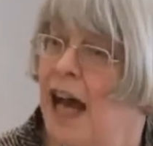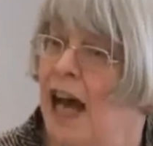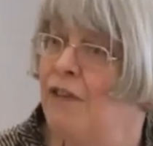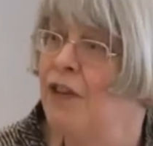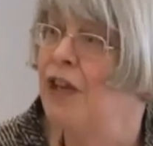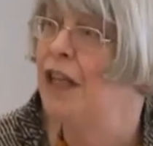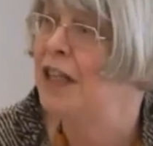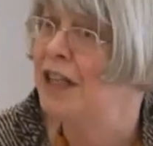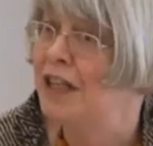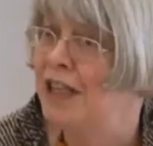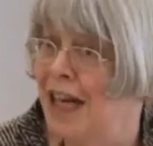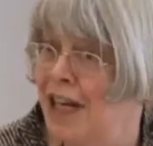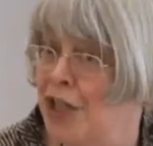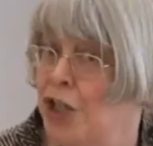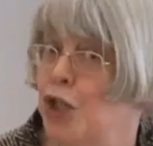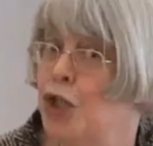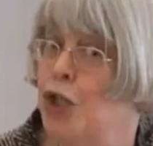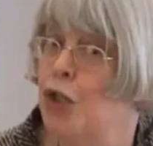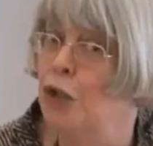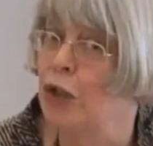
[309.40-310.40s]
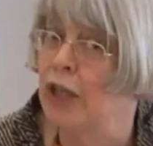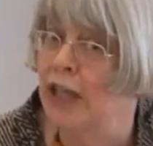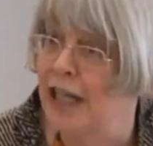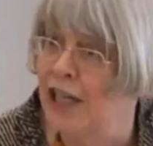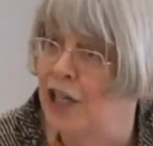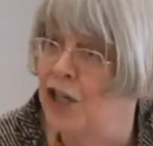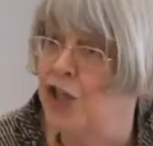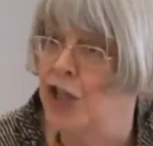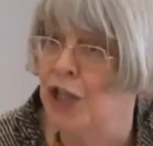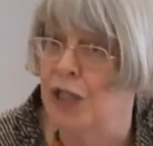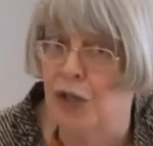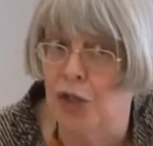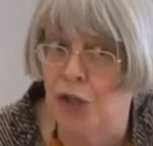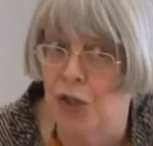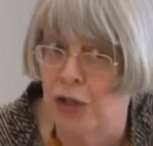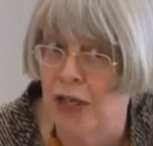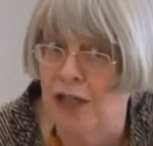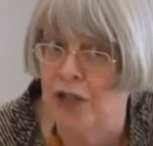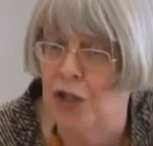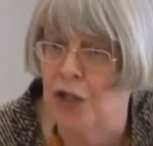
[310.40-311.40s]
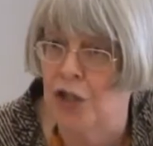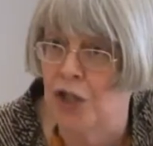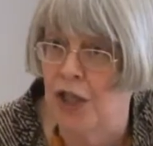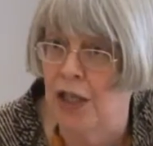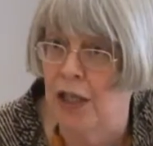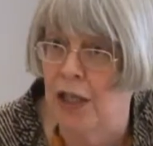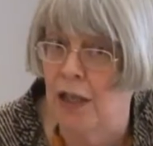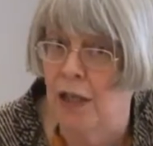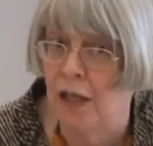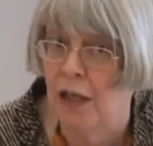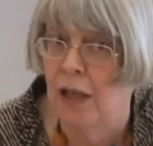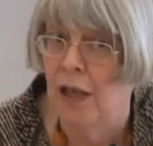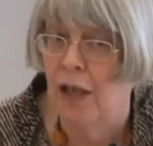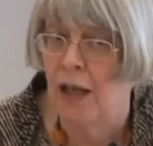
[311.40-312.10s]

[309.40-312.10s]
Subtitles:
in having a national ageing strategy